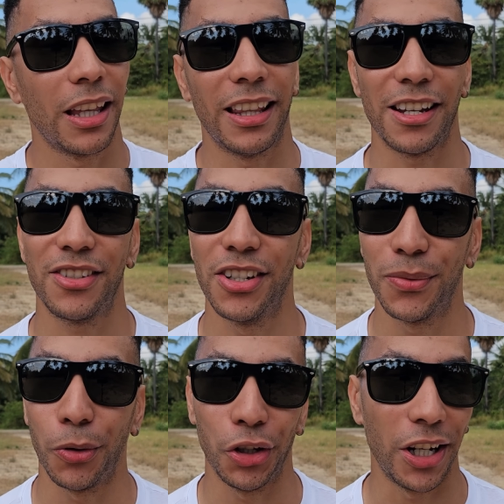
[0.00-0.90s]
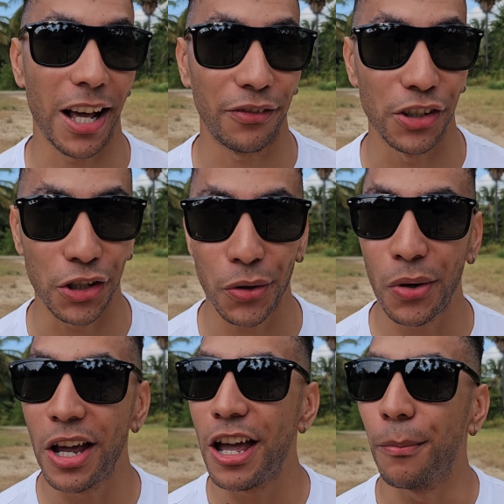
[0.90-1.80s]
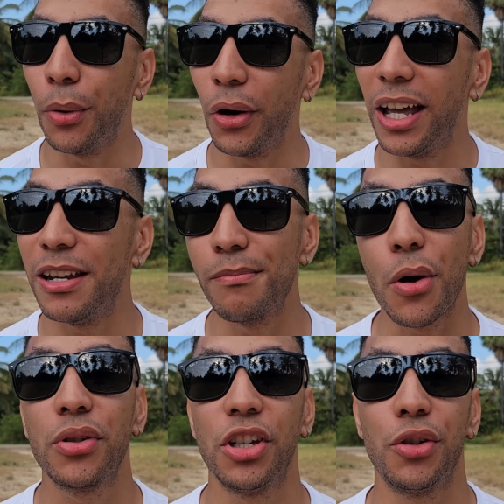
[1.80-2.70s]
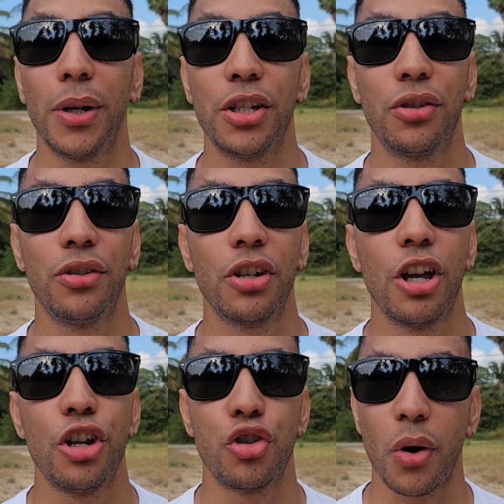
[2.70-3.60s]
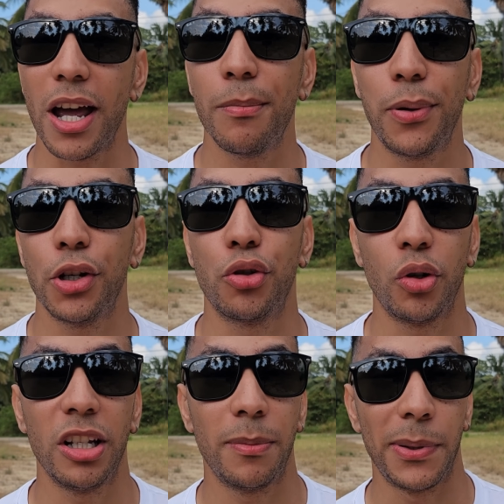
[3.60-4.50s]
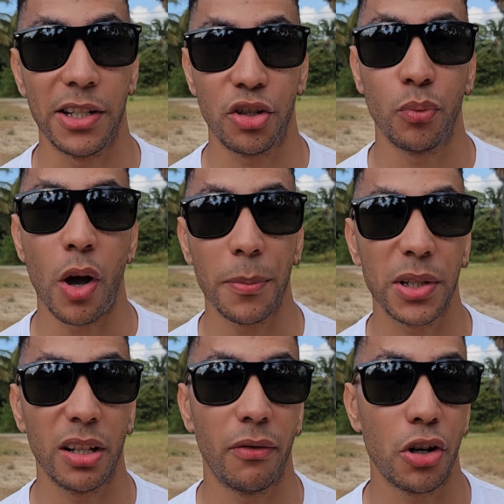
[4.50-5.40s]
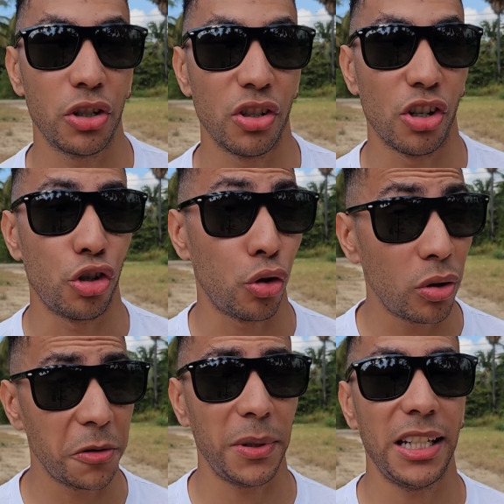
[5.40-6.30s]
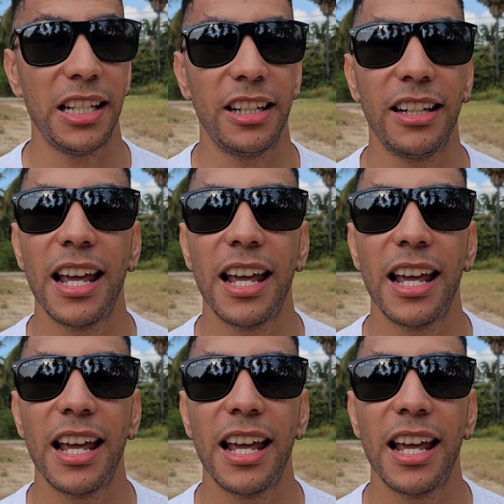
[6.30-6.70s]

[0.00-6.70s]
that's just what you're going to have to do. But in most situations, try and put your drone in a position where obstacle avoidance shouldn't be needed.